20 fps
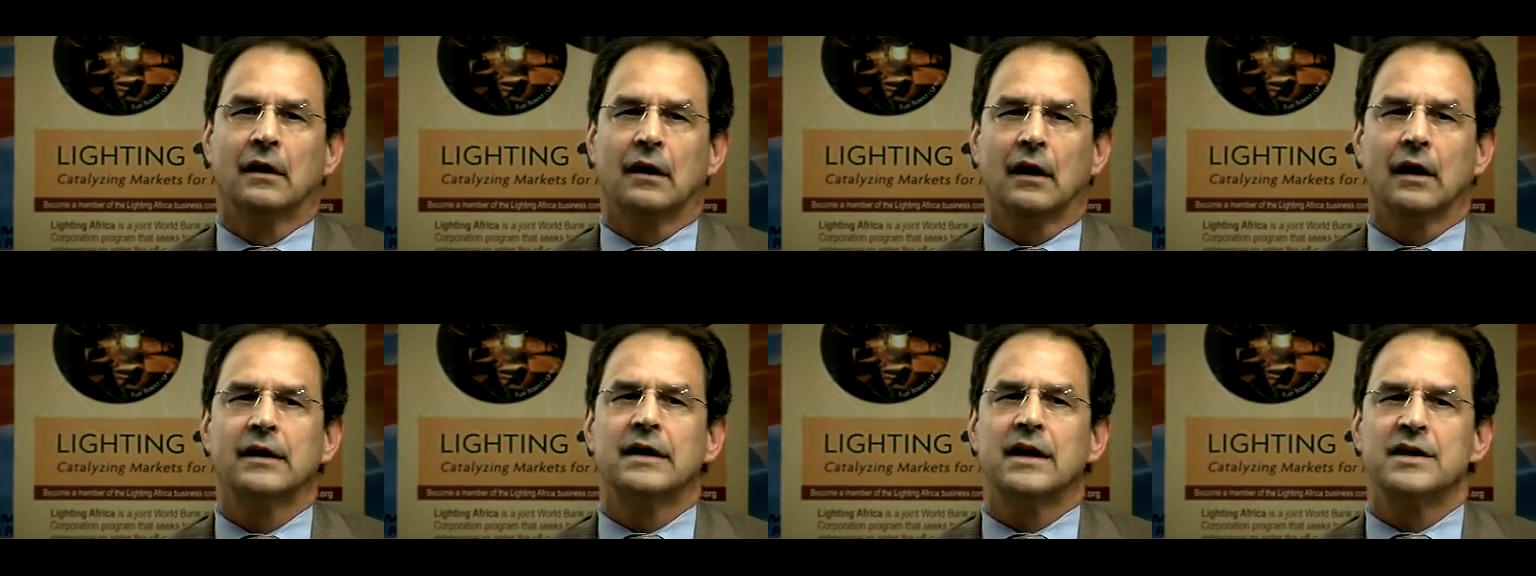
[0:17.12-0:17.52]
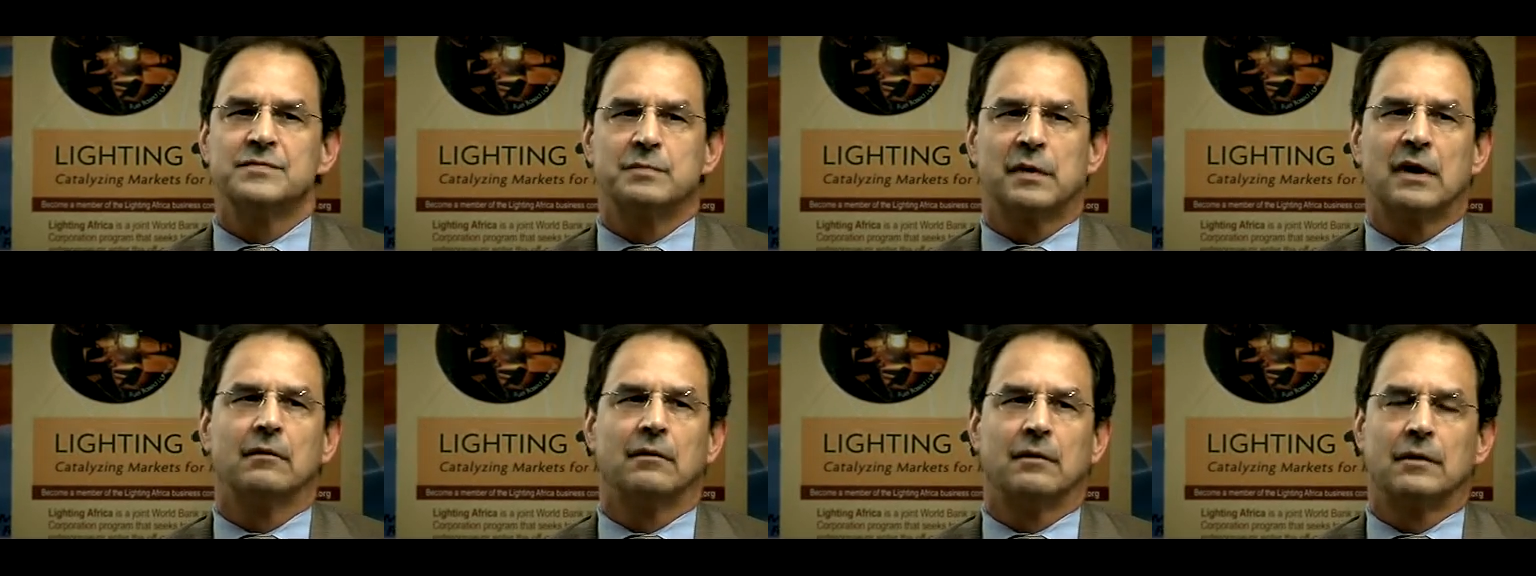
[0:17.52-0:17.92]
I'd guess
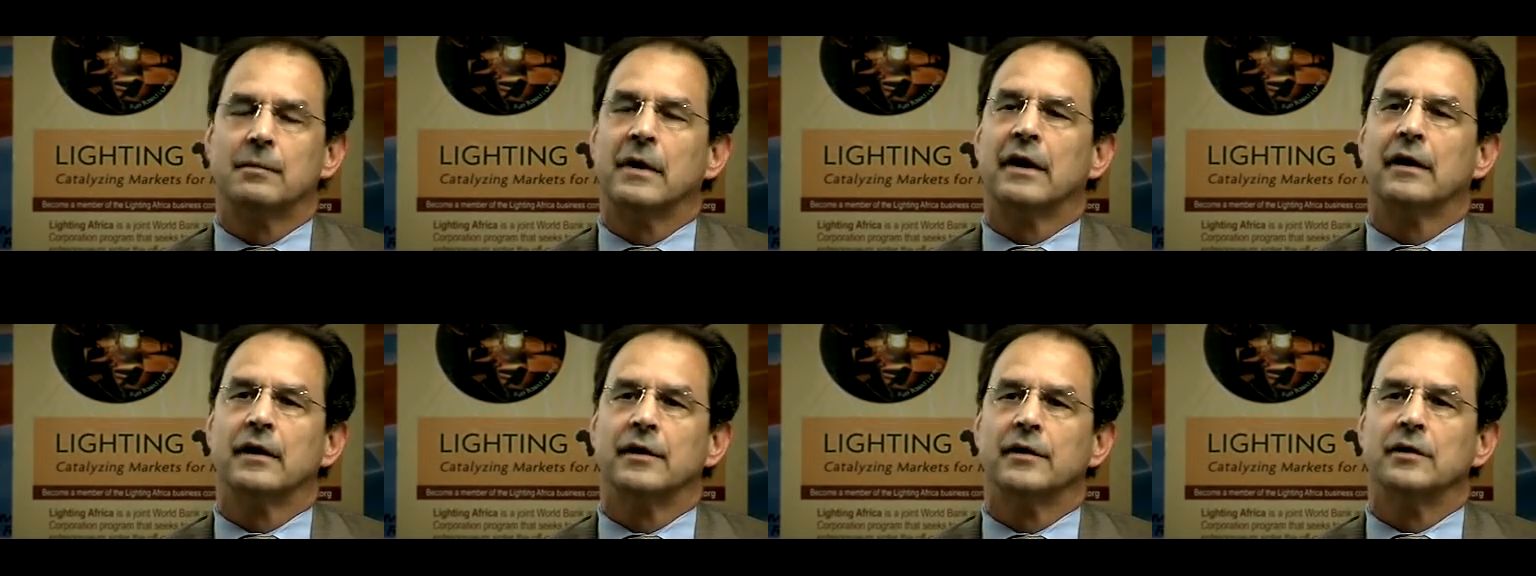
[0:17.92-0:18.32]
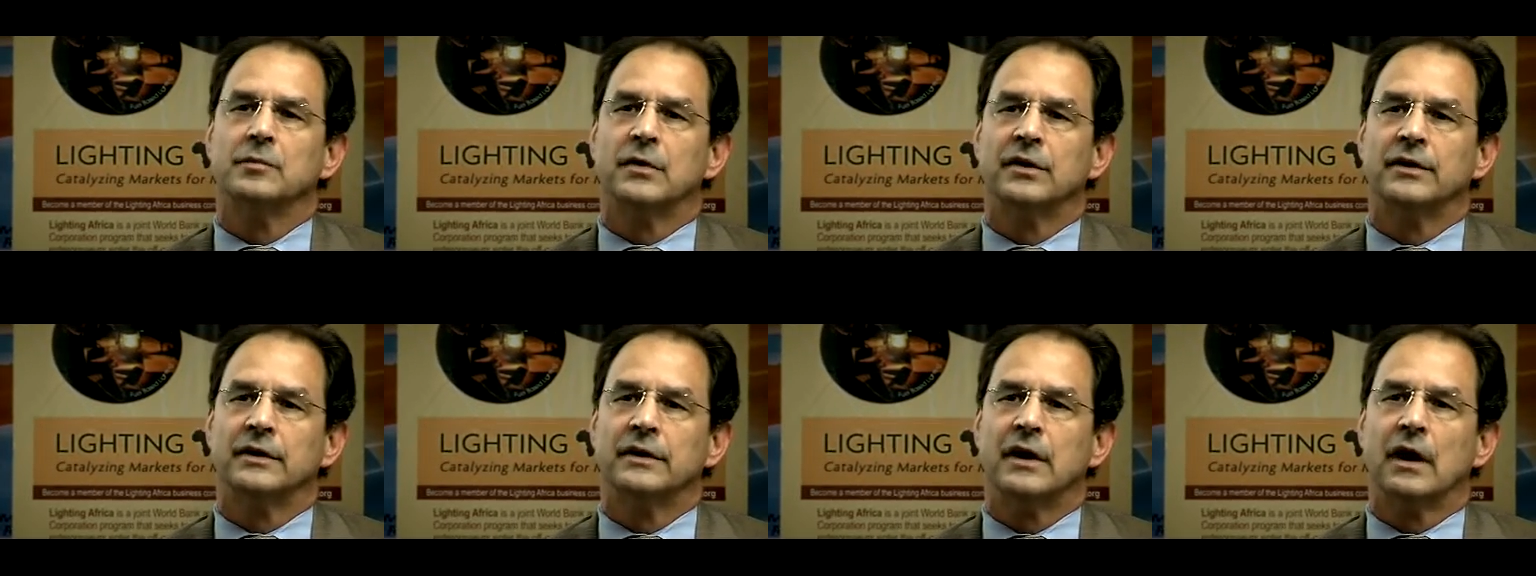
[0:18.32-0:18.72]
probably about $100
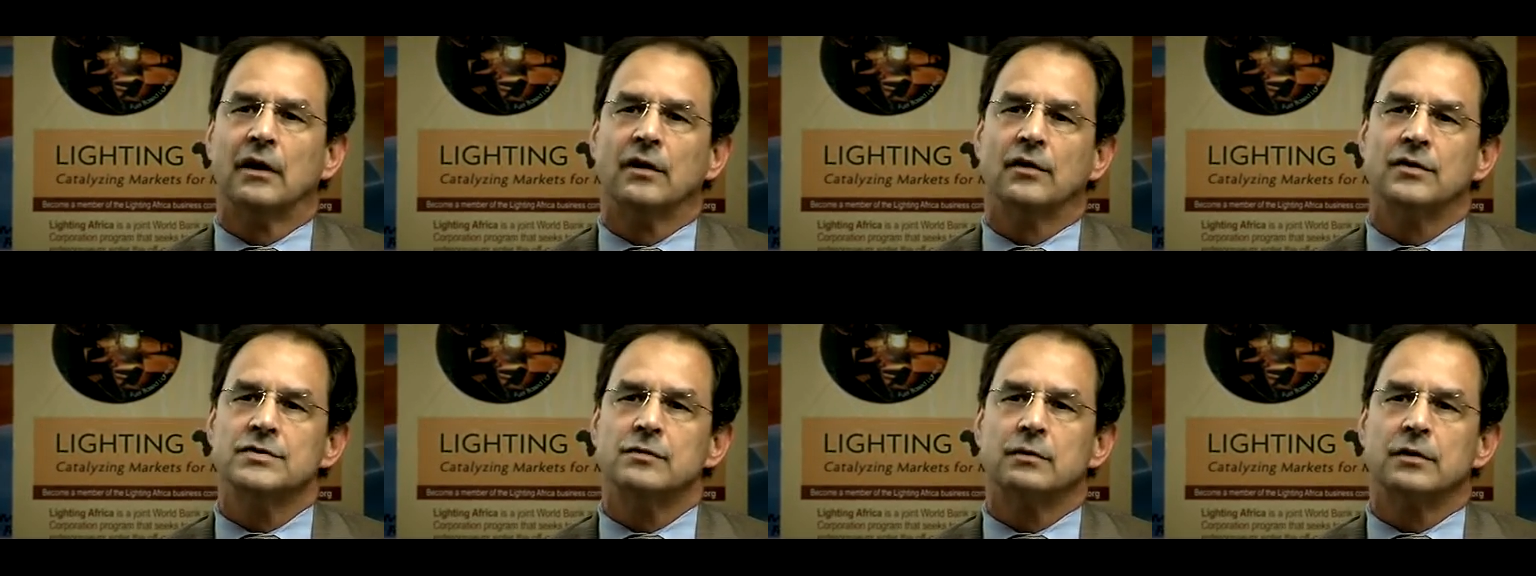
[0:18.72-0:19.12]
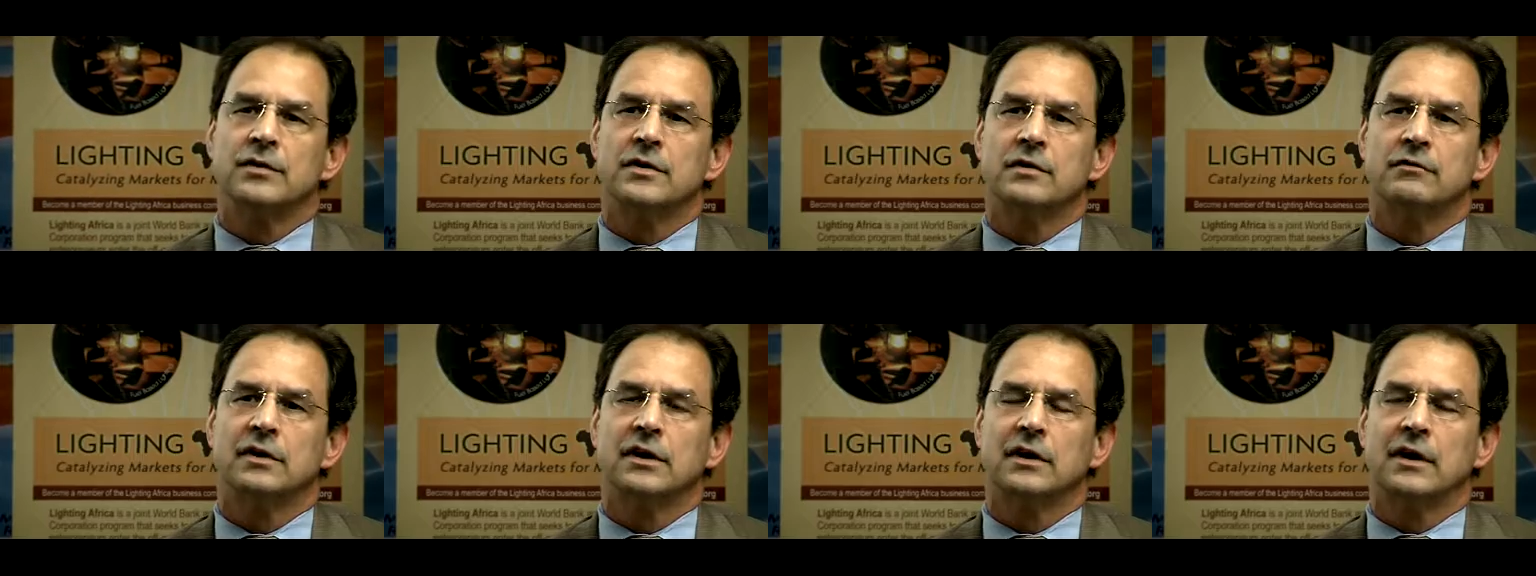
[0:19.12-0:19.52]
million worth
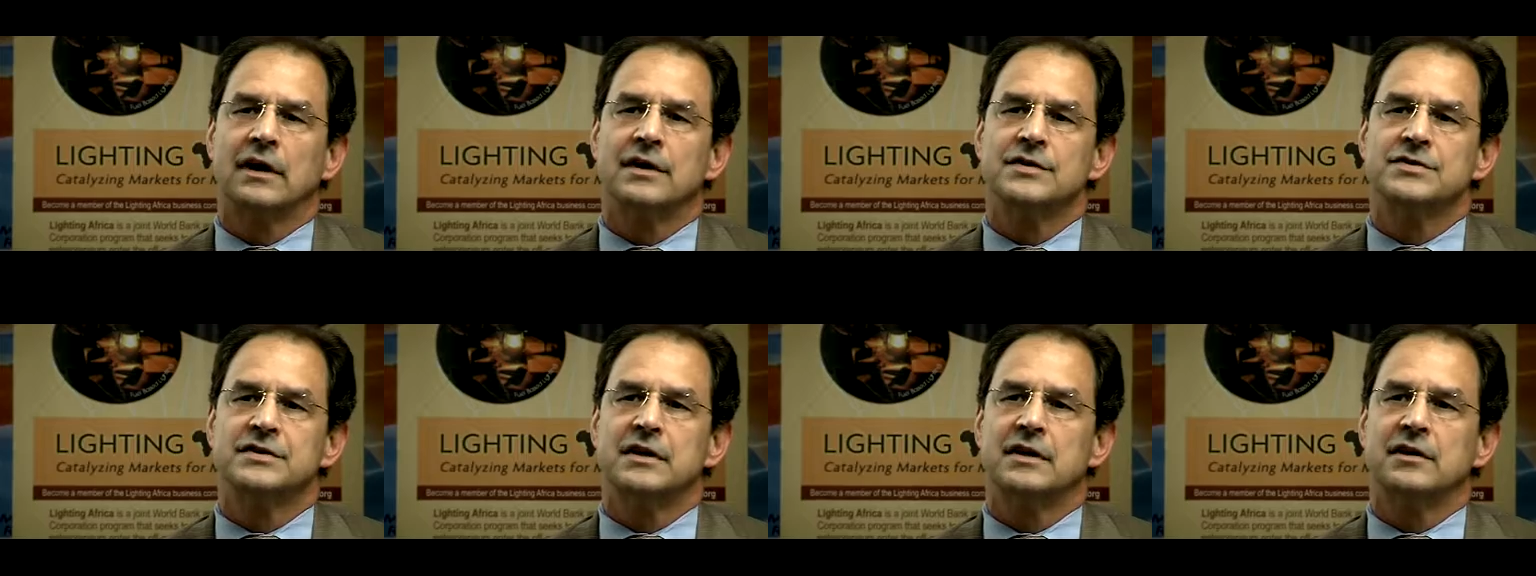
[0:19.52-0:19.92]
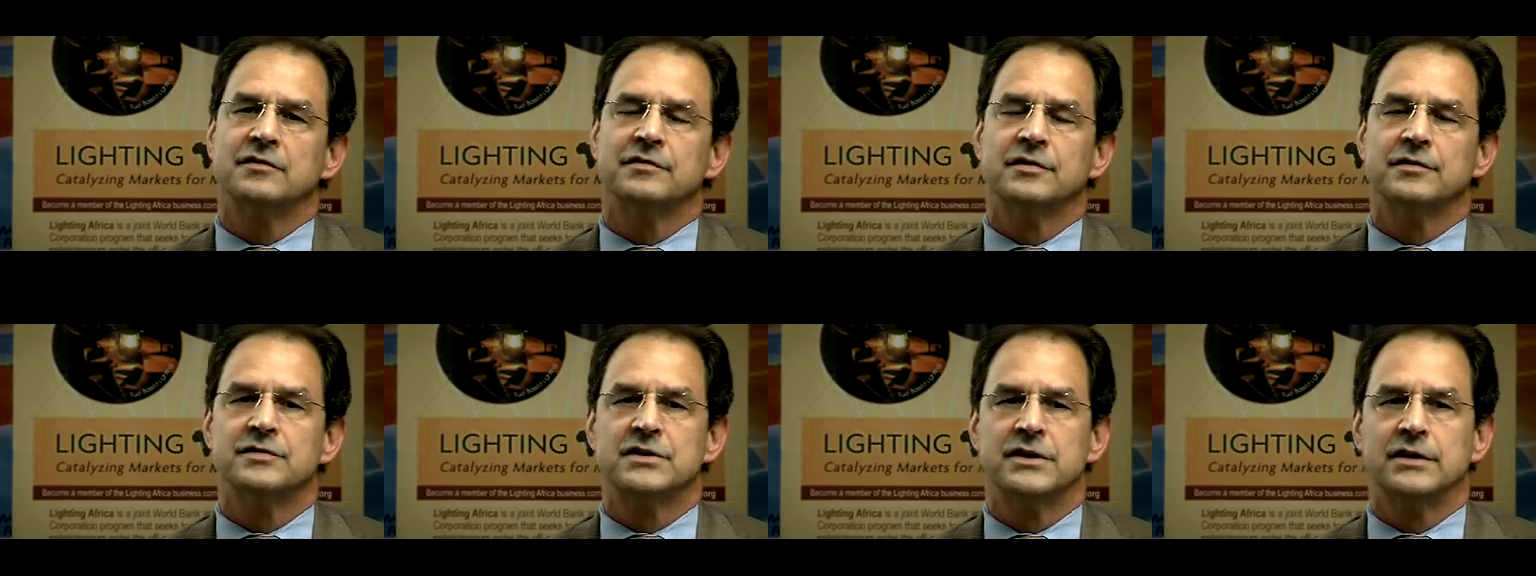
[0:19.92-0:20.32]
over the last 10 or
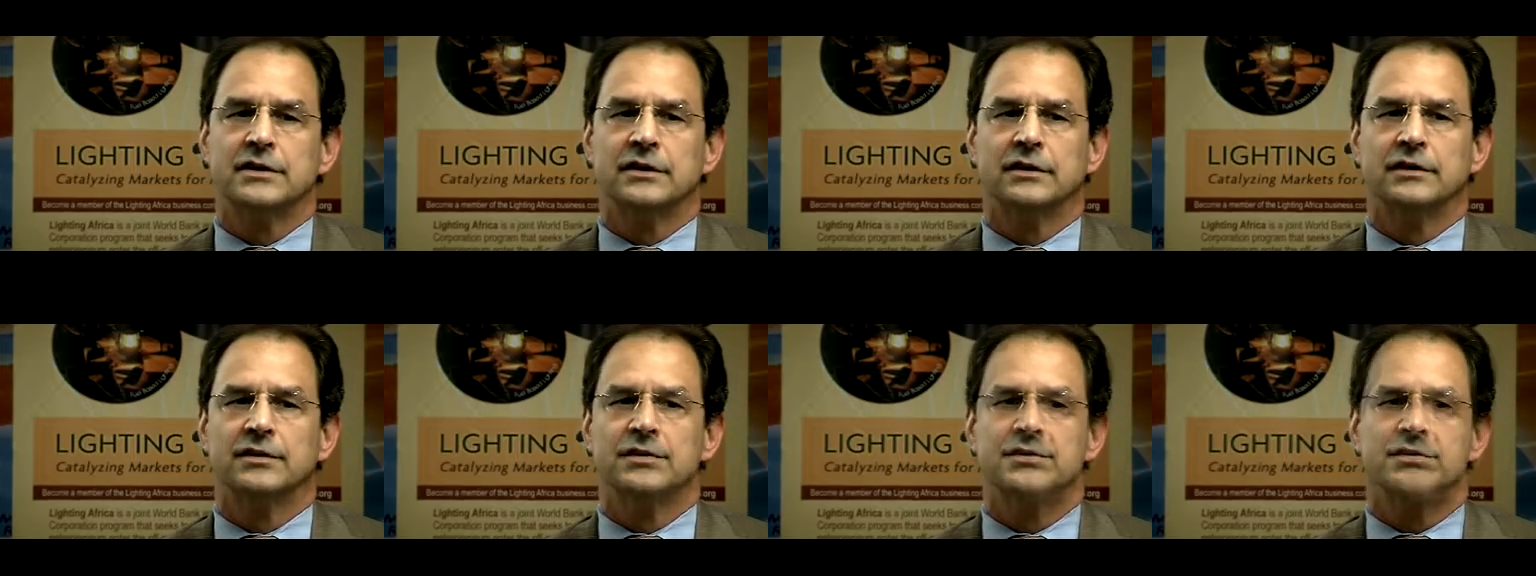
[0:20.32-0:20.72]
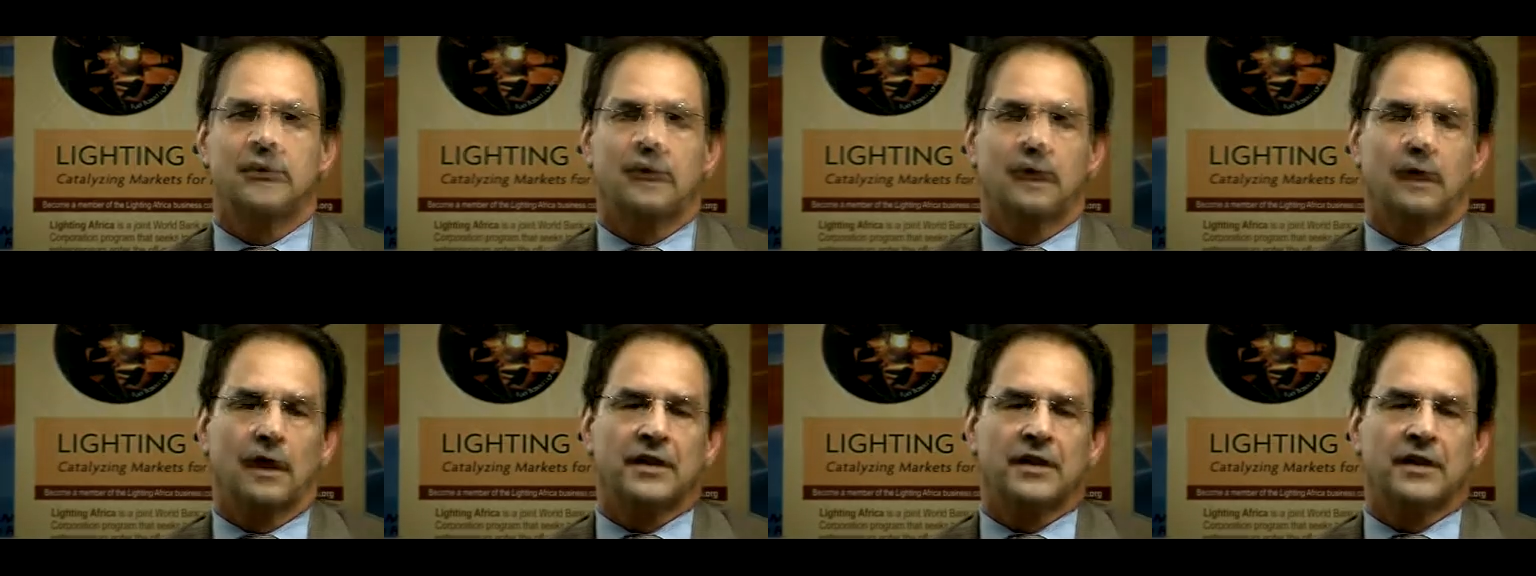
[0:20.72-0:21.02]
15 years.